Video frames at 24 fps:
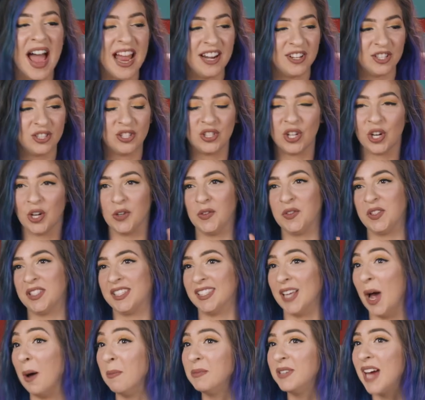That deserves
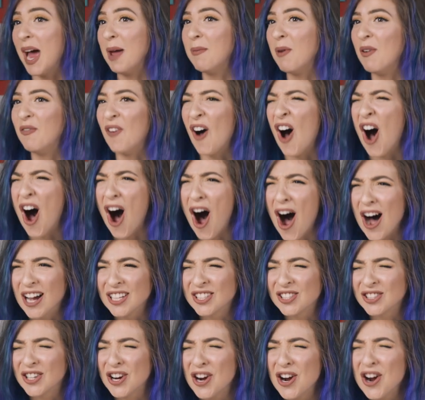some type of
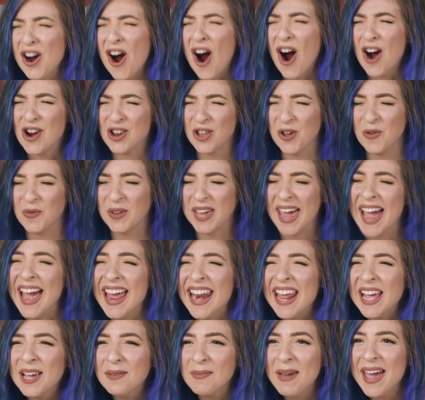Oscar? Are you
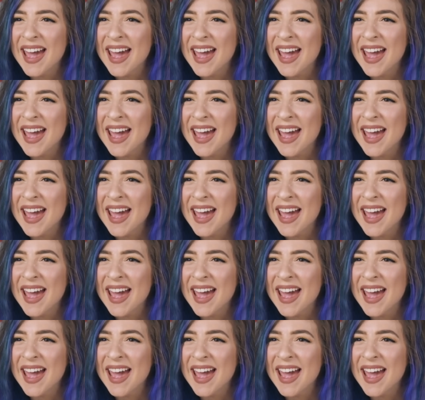kidding